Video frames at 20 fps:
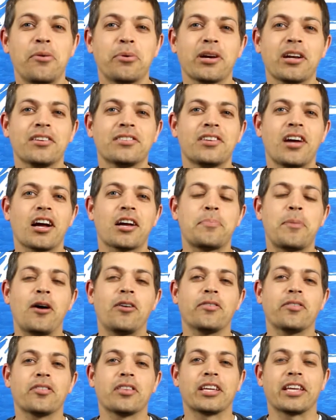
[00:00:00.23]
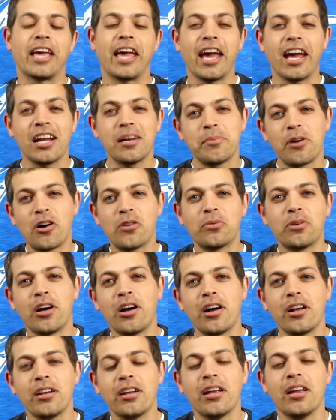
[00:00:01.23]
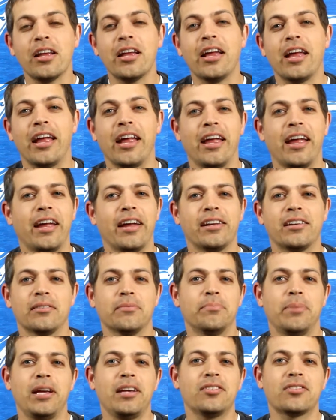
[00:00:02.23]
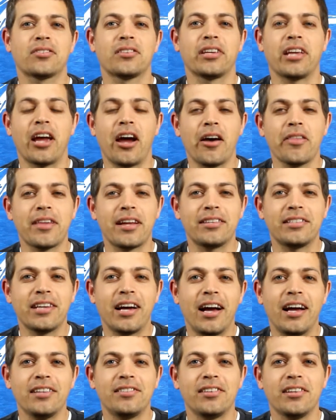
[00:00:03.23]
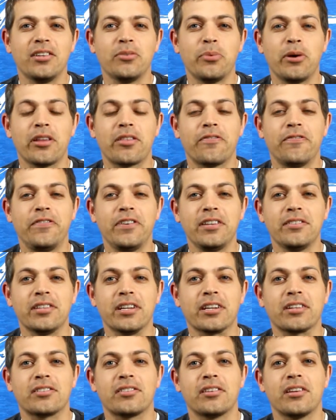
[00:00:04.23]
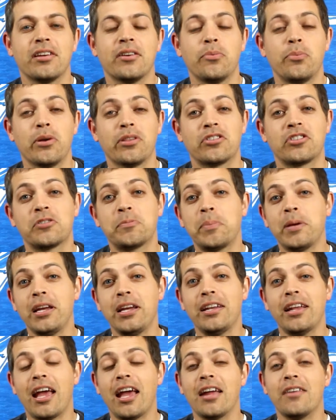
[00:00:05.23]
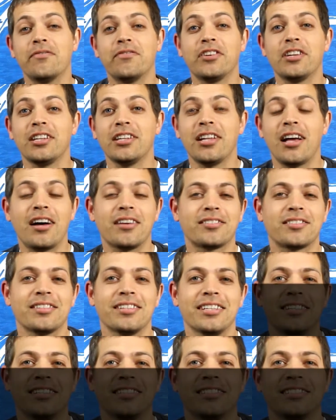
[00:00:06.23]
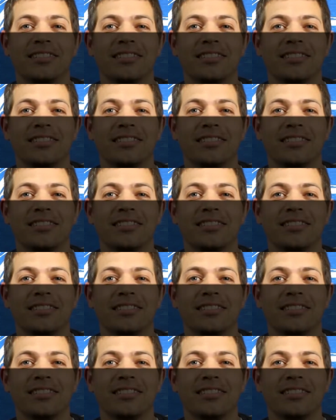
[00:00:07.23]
we're going to talk about the Cannonball Run and basically how that ties in with physics, with speed and velocity.